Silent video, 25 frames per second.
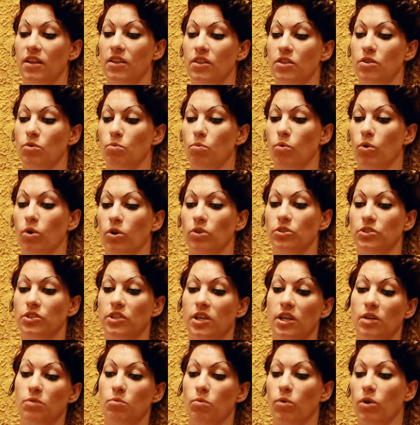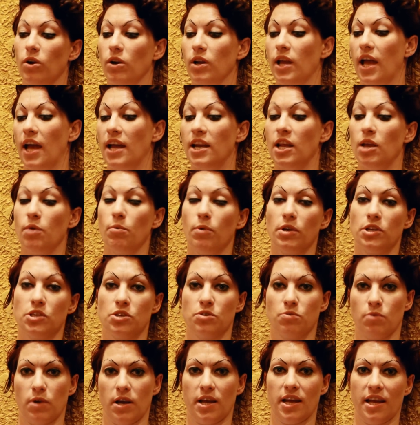the world can work any
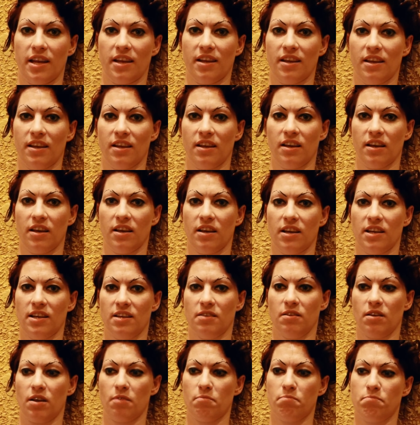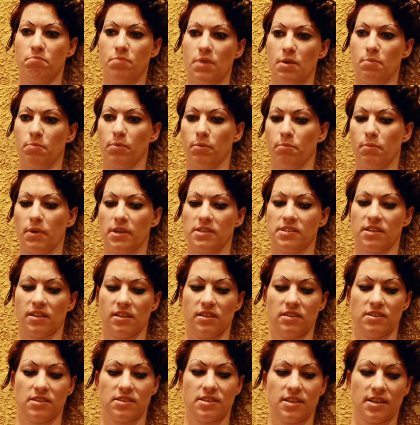which way, and people
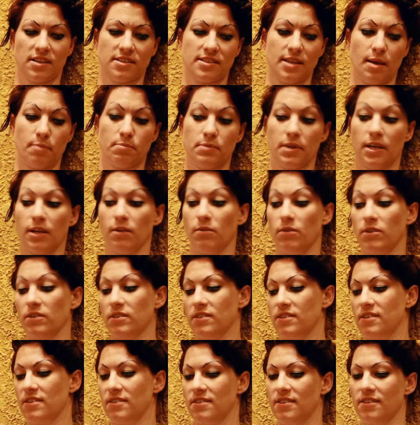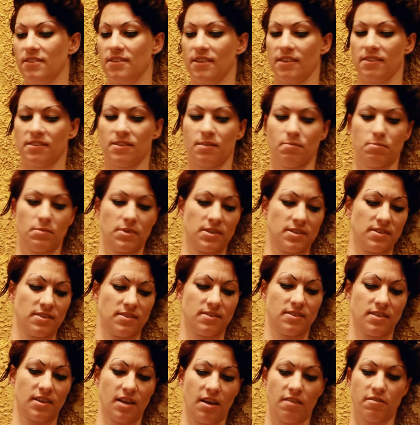basically just accepting, well, this is the system, this
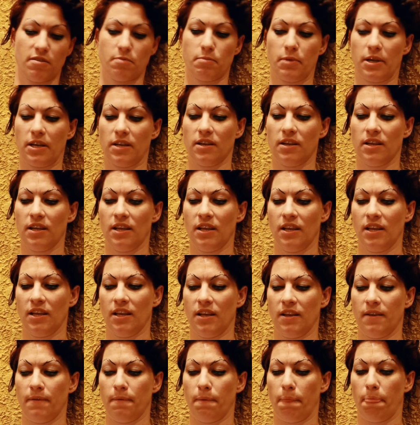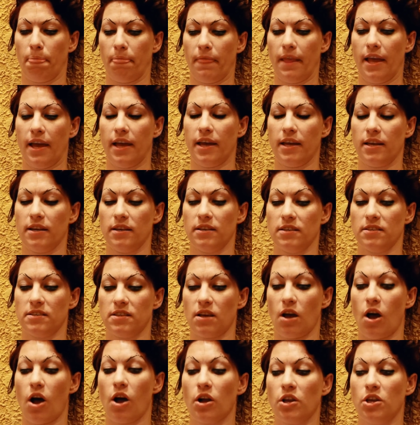is the government. And
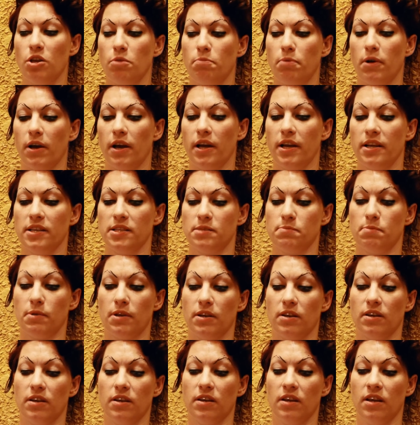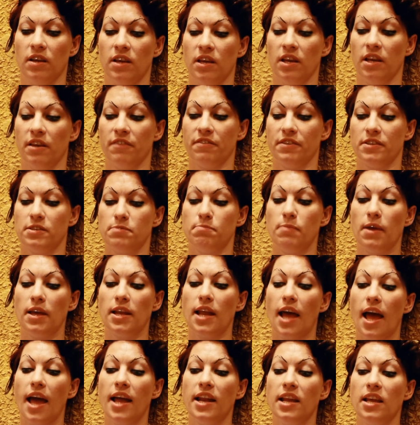Occupy has been, if it's
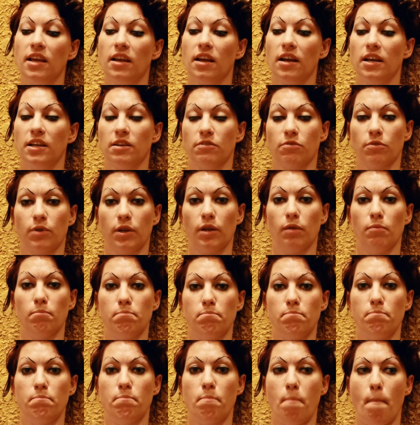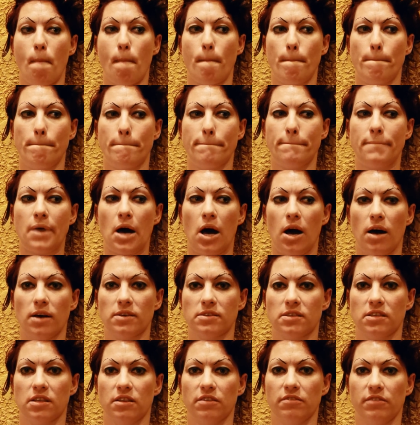made any kind of real
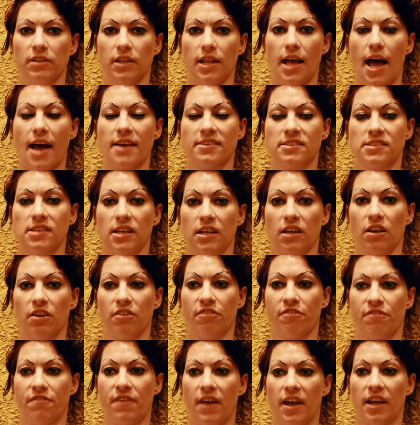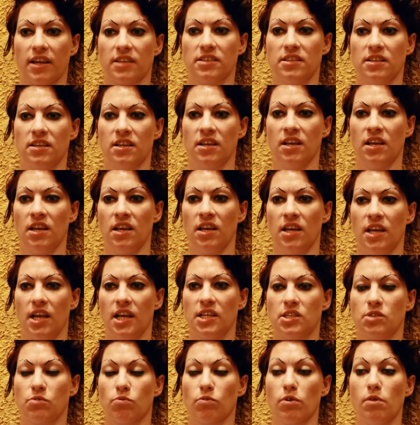positive, lasting effect,
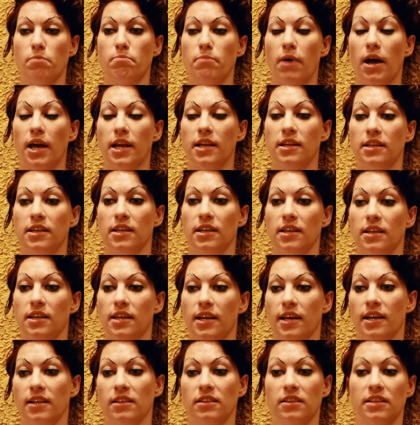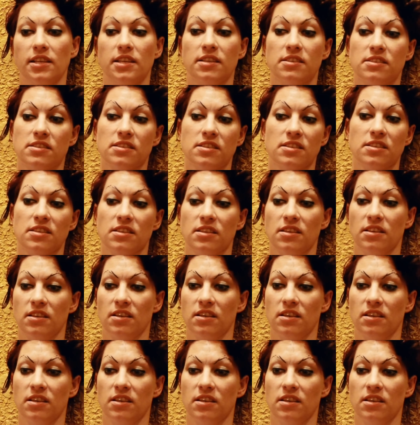it's reminded at least